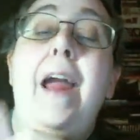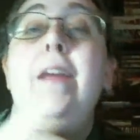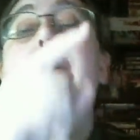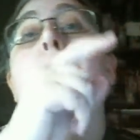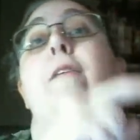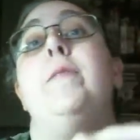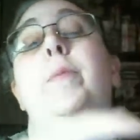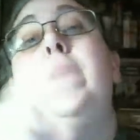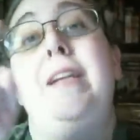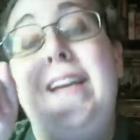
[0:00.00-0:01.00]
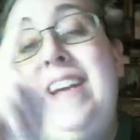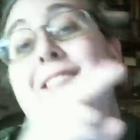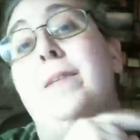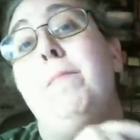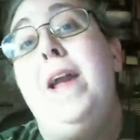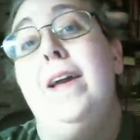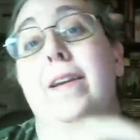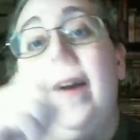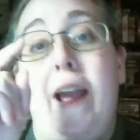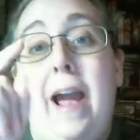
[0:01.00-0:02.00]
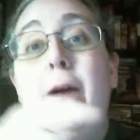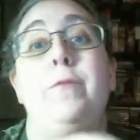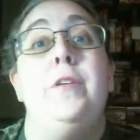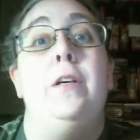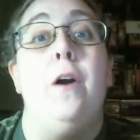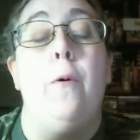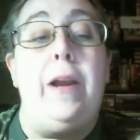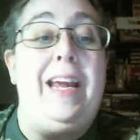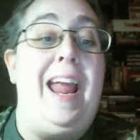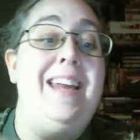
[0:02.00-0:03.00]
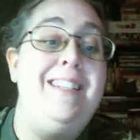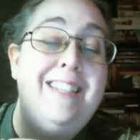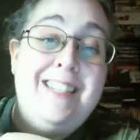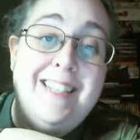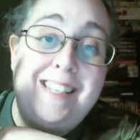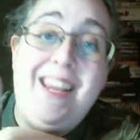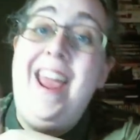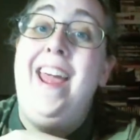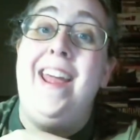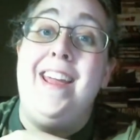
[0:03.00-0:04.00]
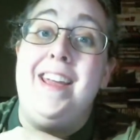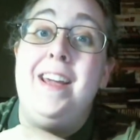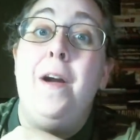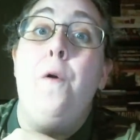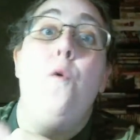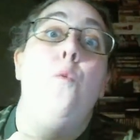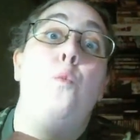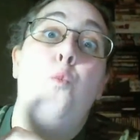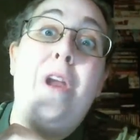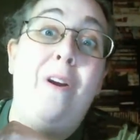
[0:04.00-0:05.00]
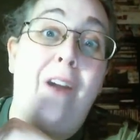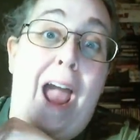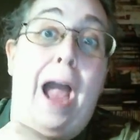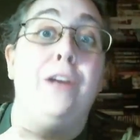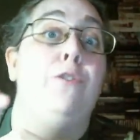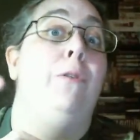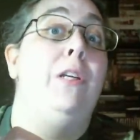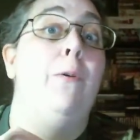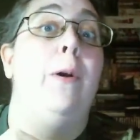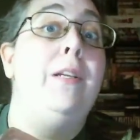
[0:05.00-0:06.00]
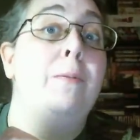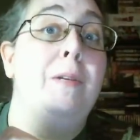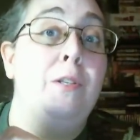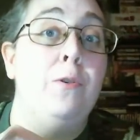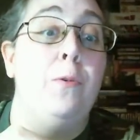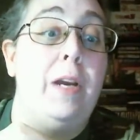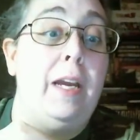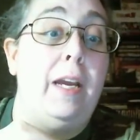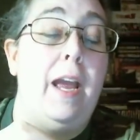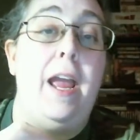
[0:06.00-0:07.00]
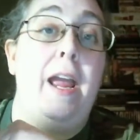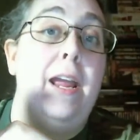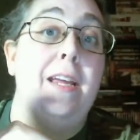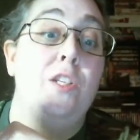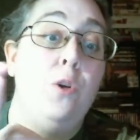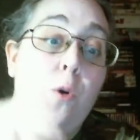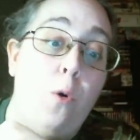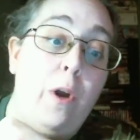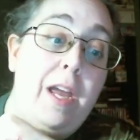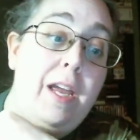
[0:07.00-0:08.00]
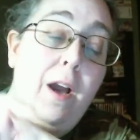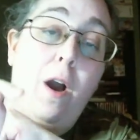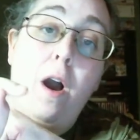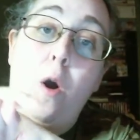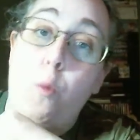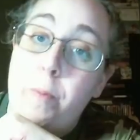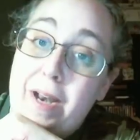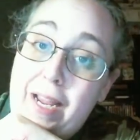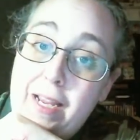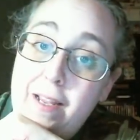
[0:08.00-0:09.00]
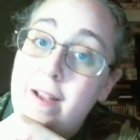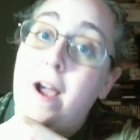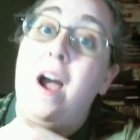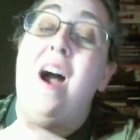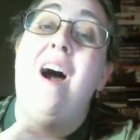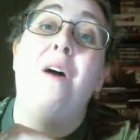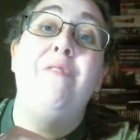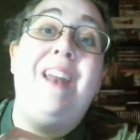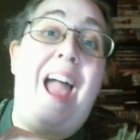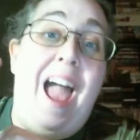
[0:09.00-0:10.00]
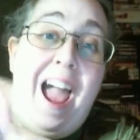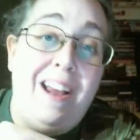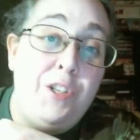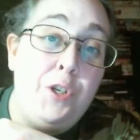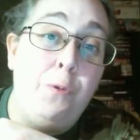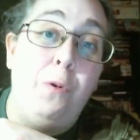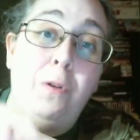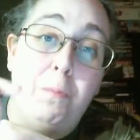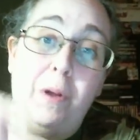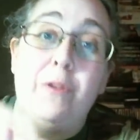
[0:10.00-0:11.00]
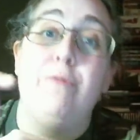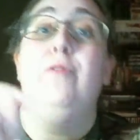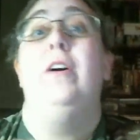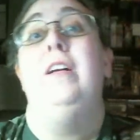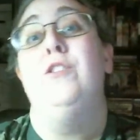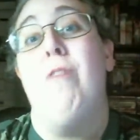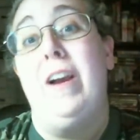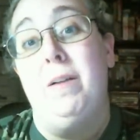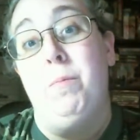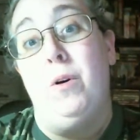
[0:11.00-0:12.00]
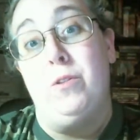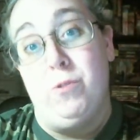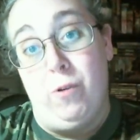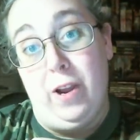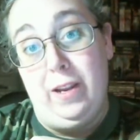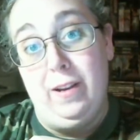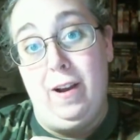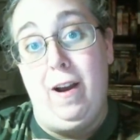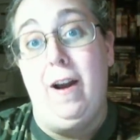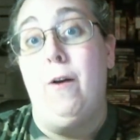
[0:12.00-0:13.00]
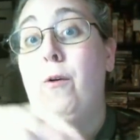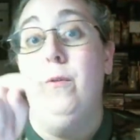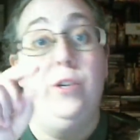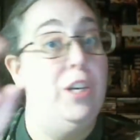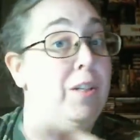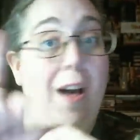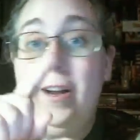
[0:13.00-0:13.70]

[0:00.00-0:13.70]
Hey there, everybody. It's Amanda. How's it going? And today we are actually going to be doing a toy opening of an actual motherfucking Dragon Ball toy, which has not